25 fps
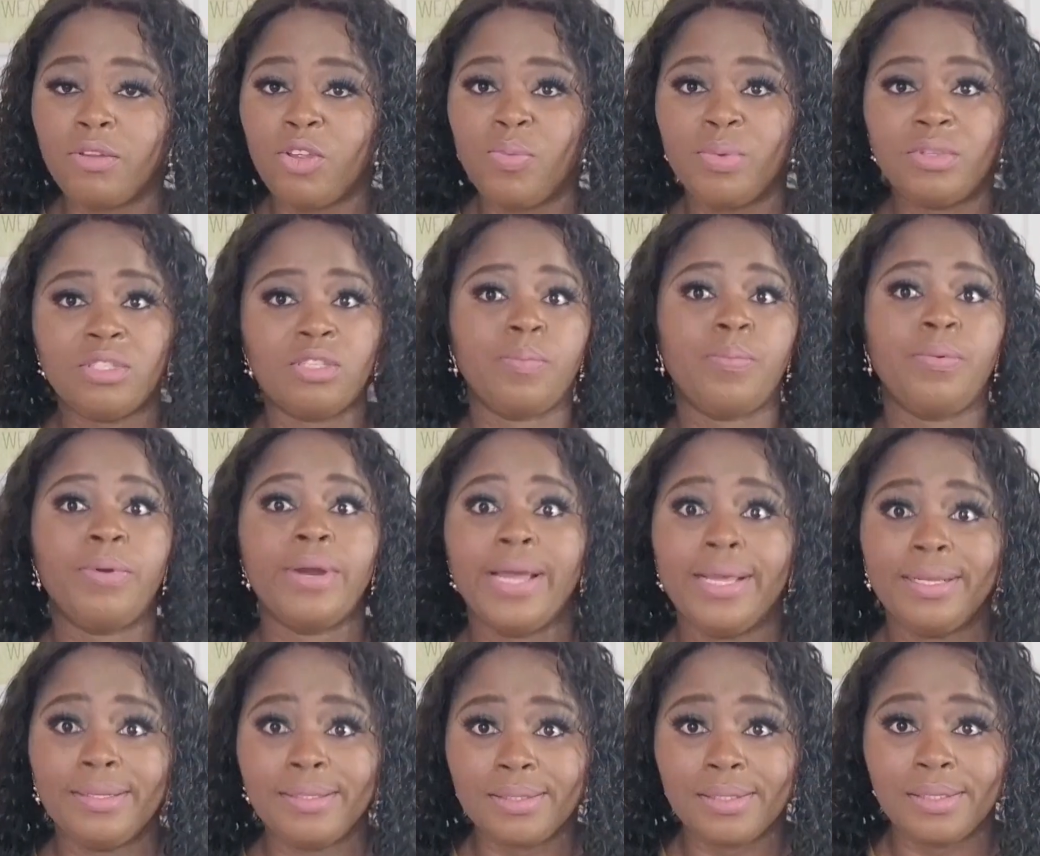You'll be
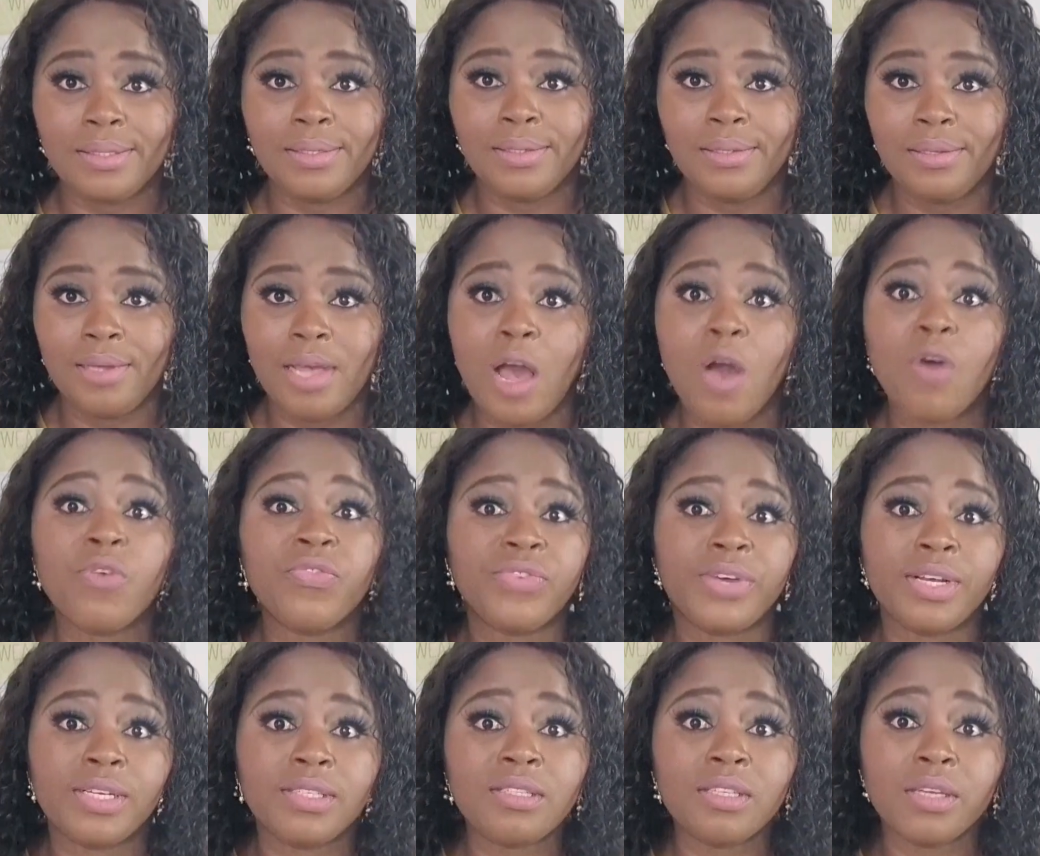surprised how
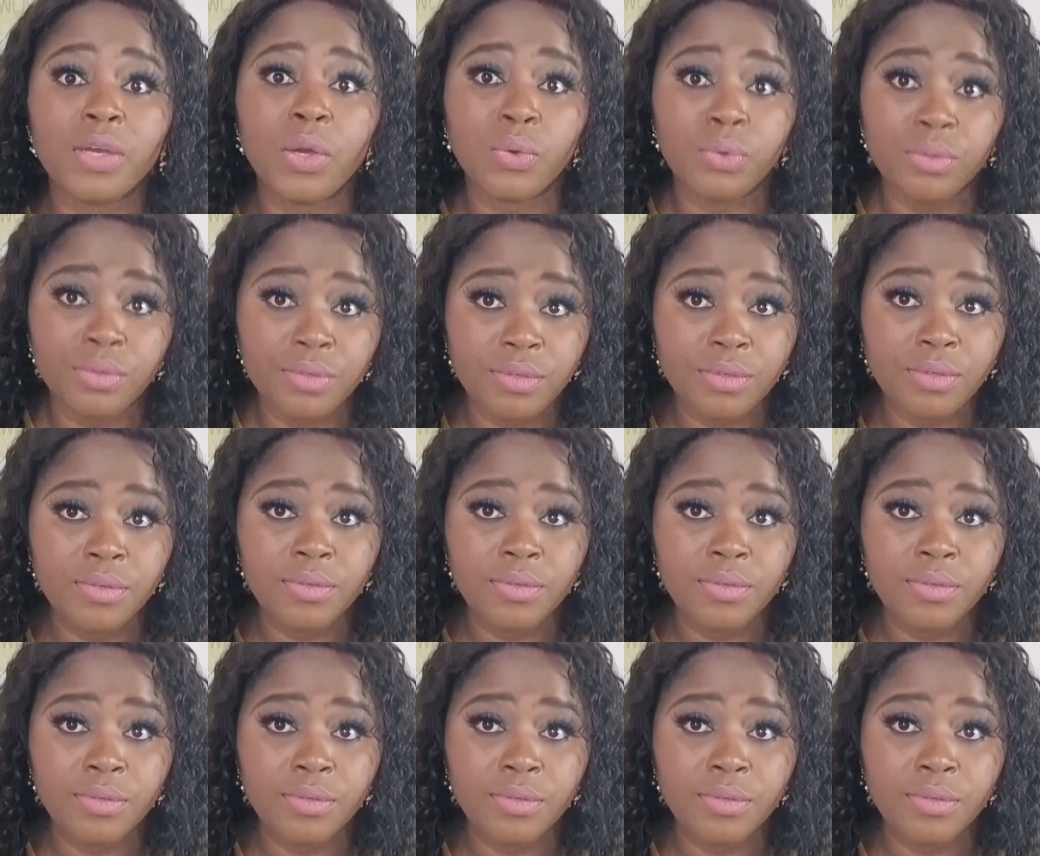fast it goes.